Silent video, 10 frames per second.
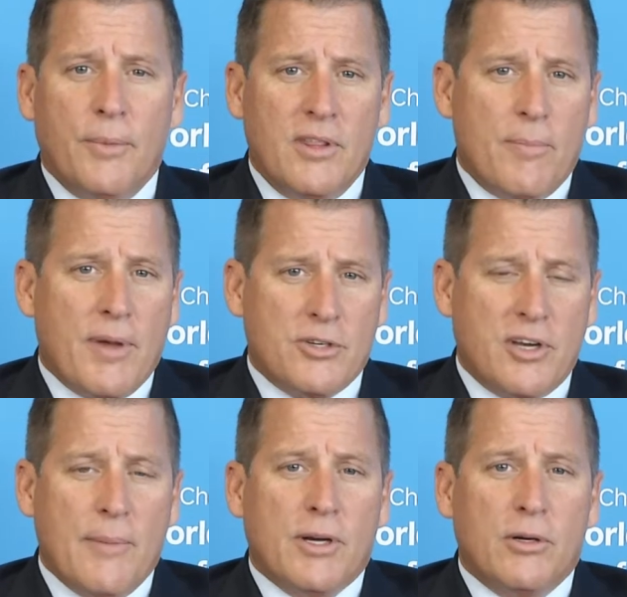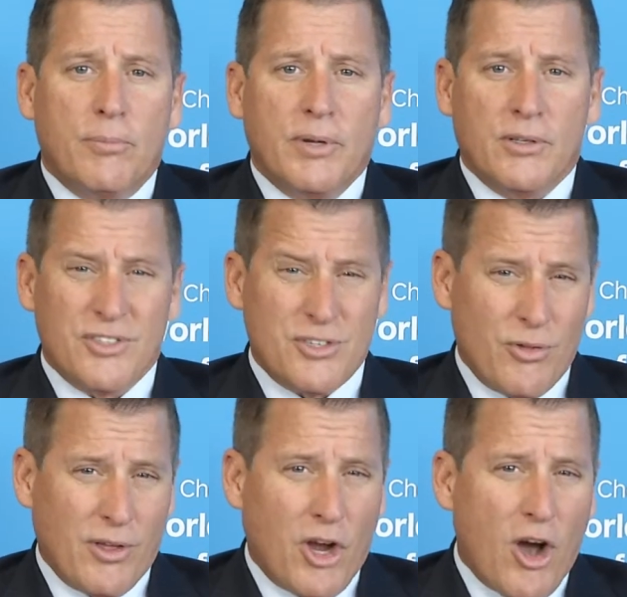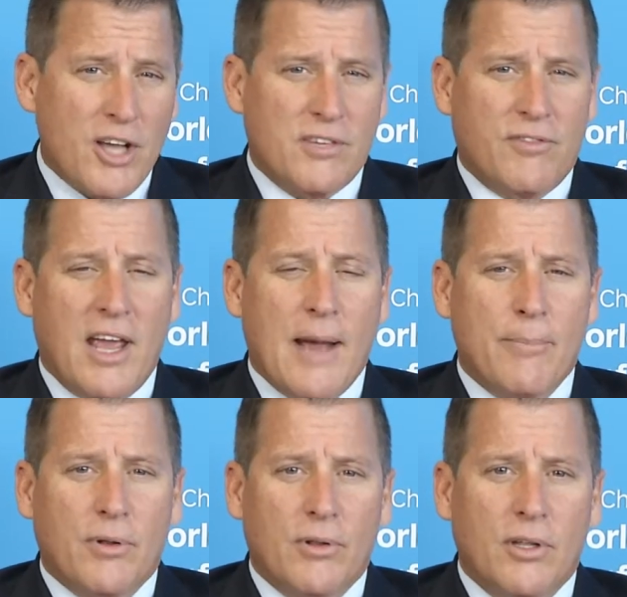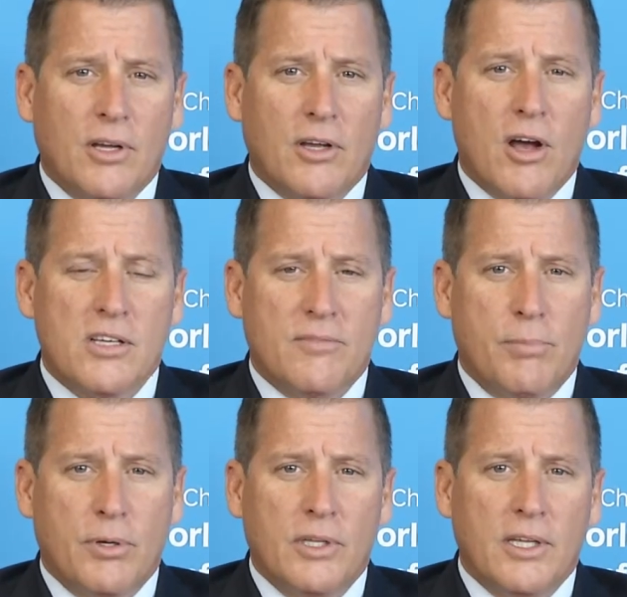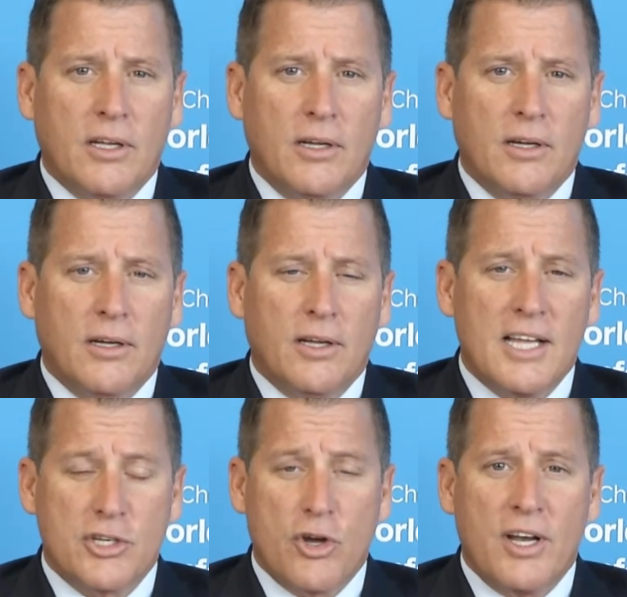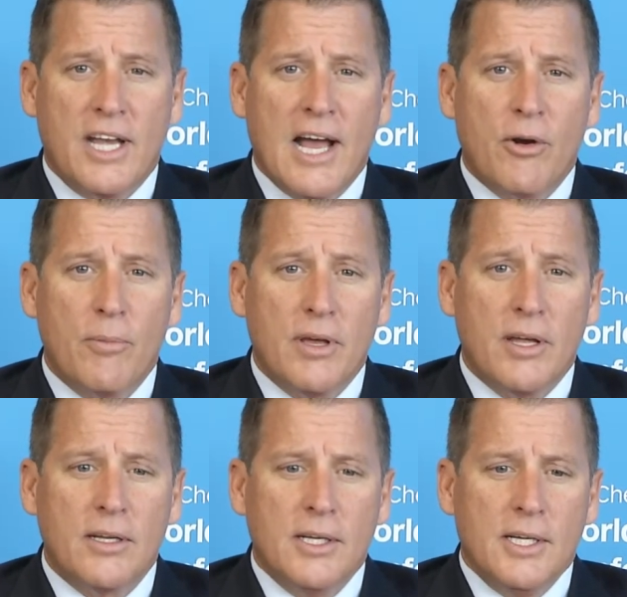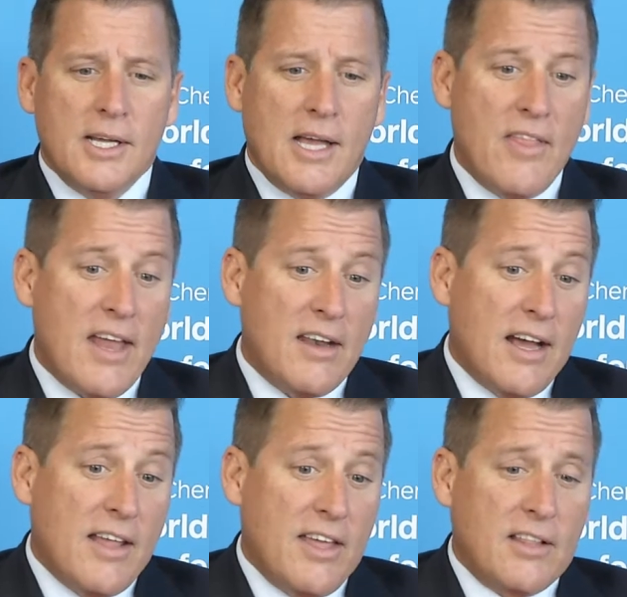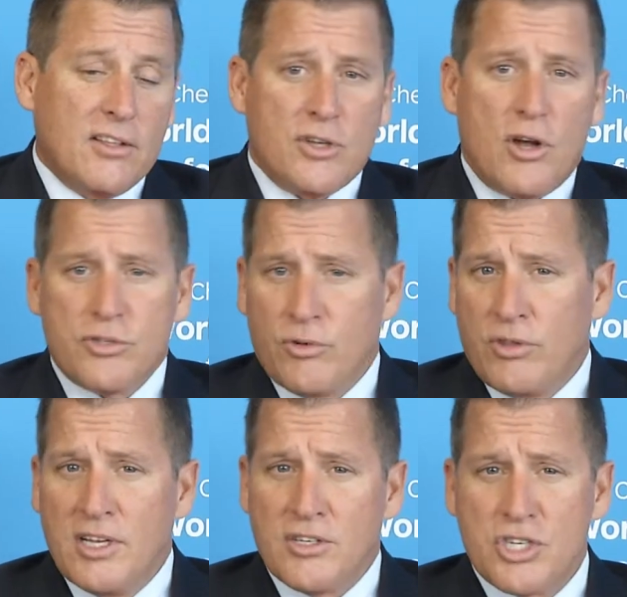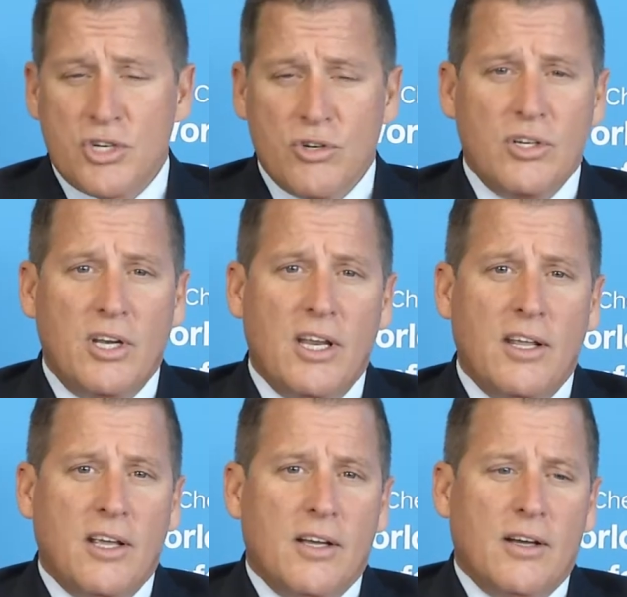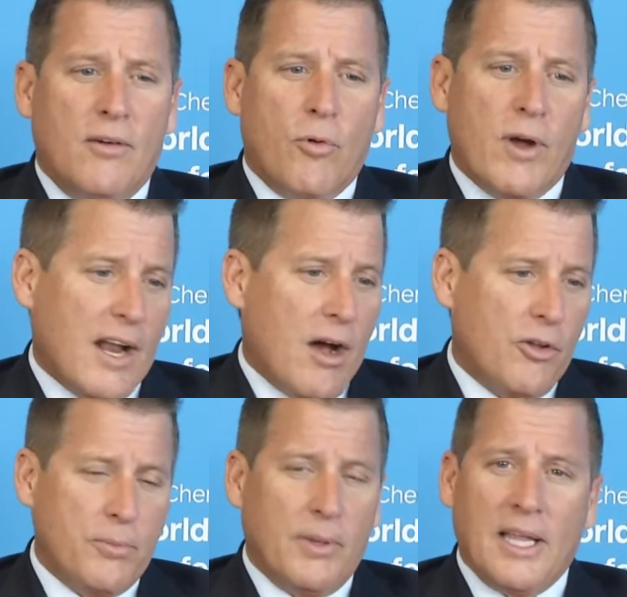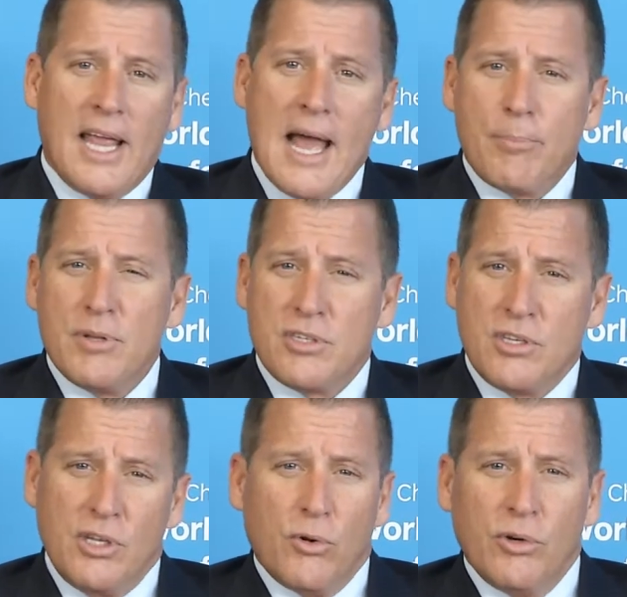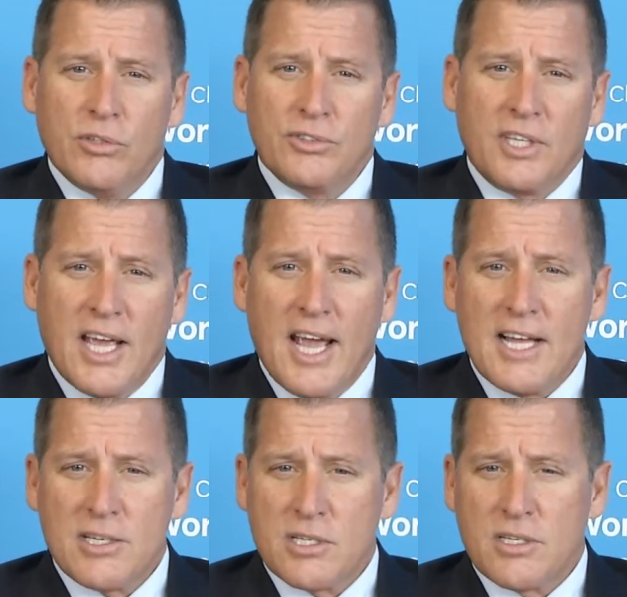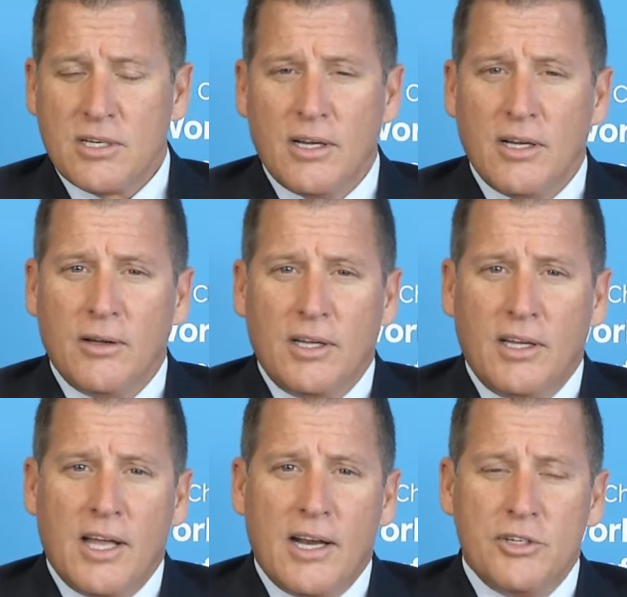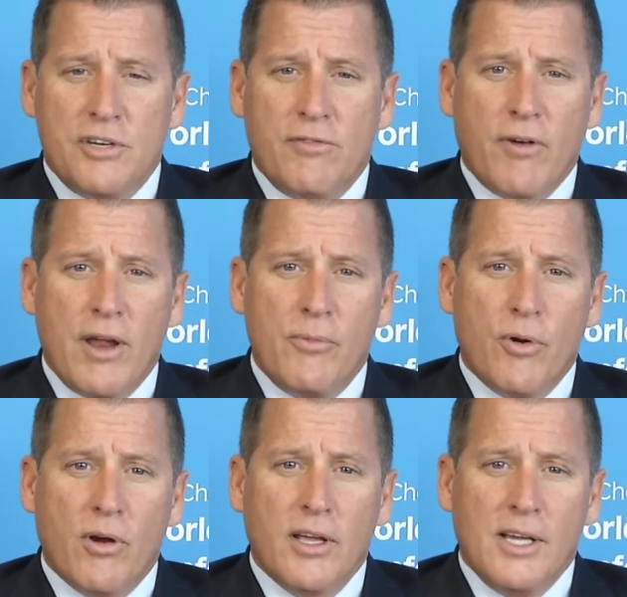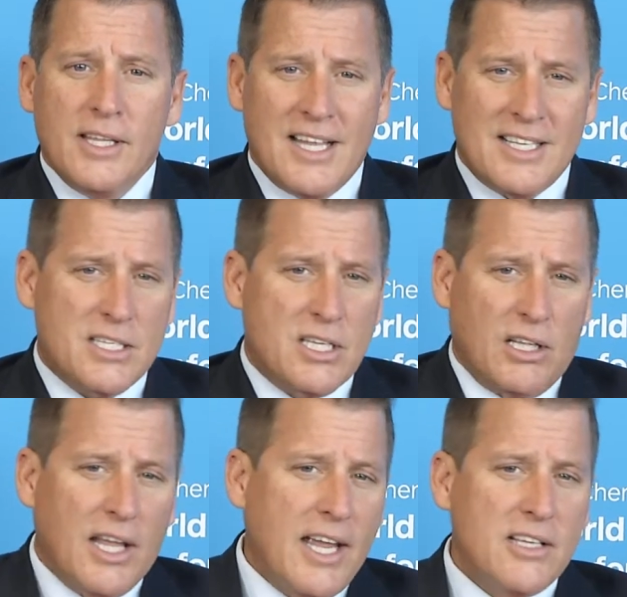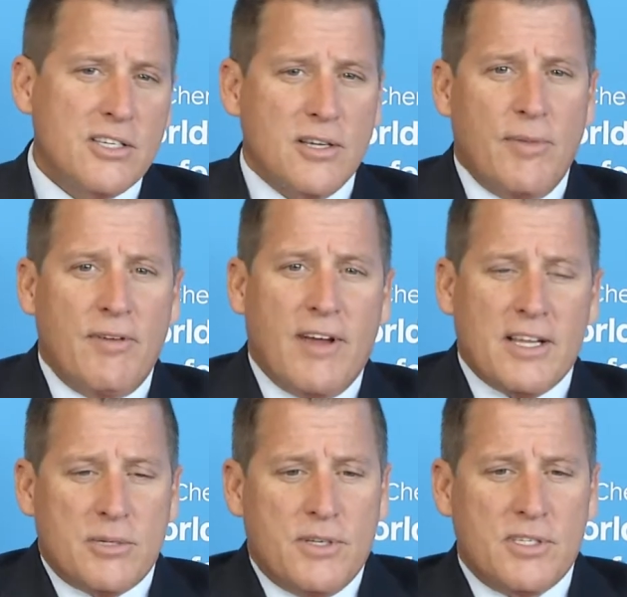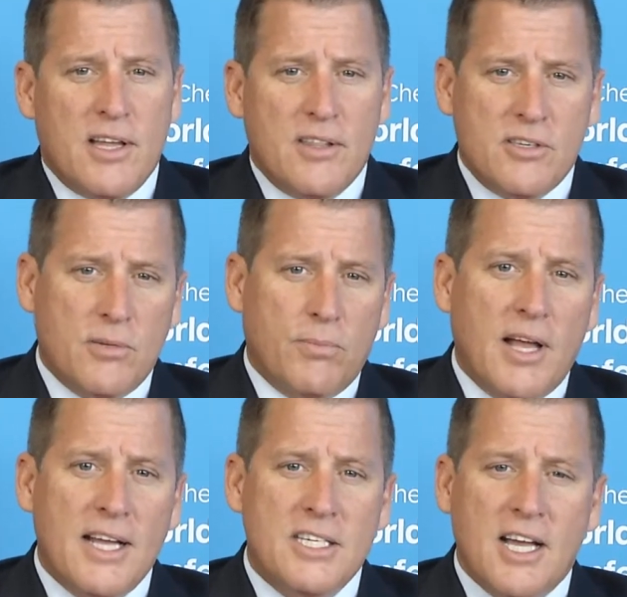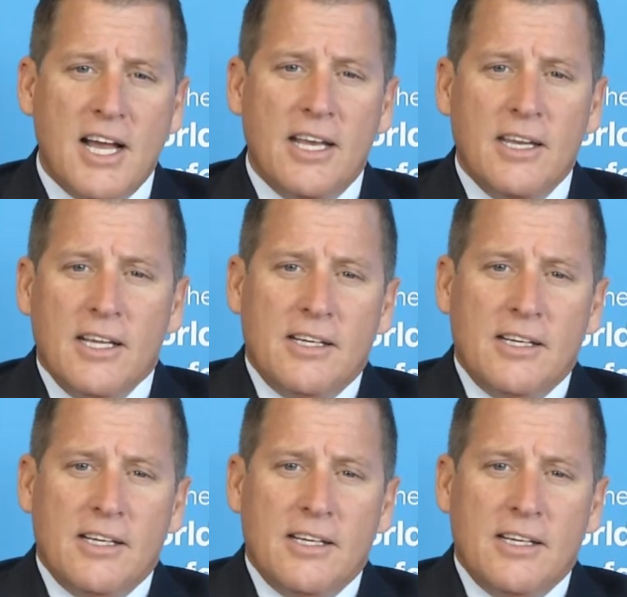in the petrochemical build. So the cost of capital, cost of building has gone down a bit. And then I think there's also the uncertainty of what ultimately happens in the oil to gas energy framework that's delayed some investments on the supply side,